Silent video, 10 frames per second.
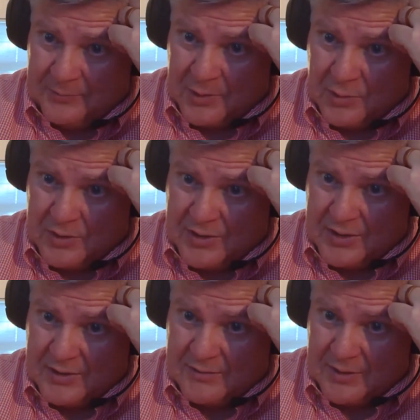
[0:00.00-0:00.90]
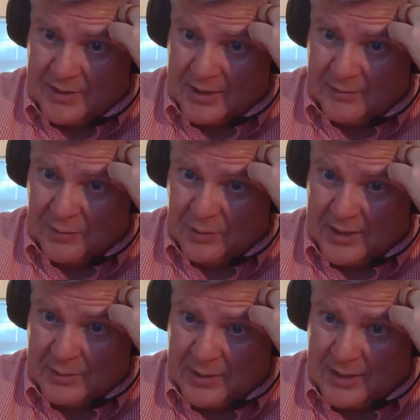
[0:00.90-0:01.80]
which isn't very helpful.
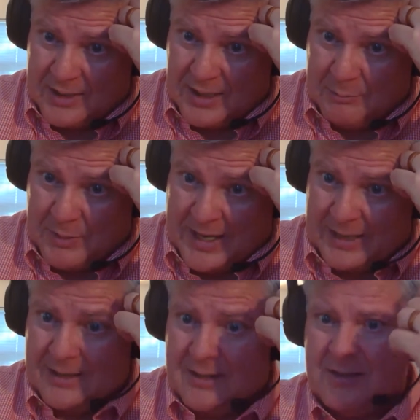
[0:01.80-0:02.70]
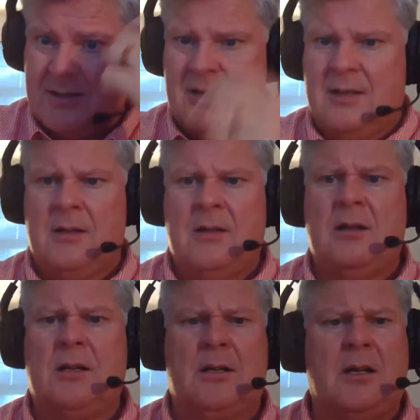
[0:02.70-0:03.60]
Can we get that back?
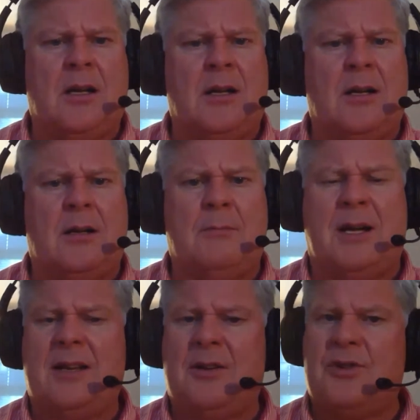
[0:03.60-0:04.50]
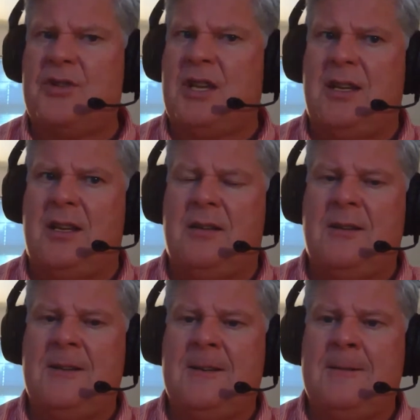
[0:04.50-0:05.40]
My understanding
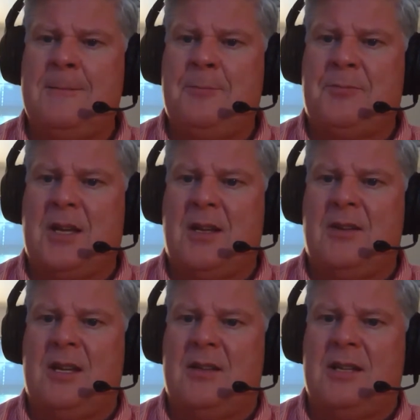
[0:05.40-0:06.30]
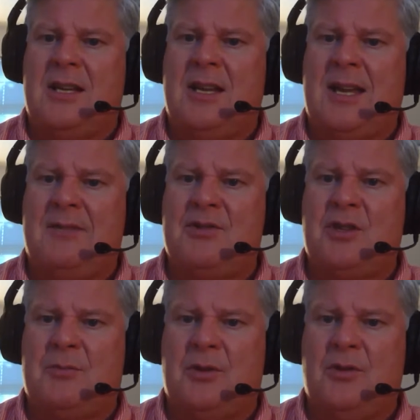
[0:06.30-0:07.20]
that they have
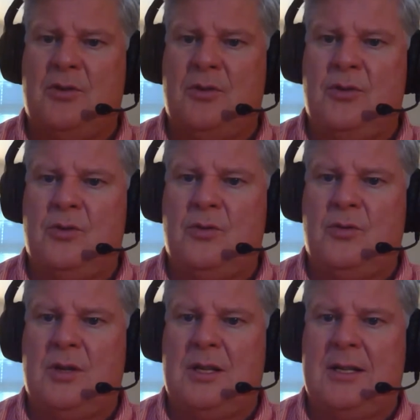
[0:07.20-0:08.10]
shipped a new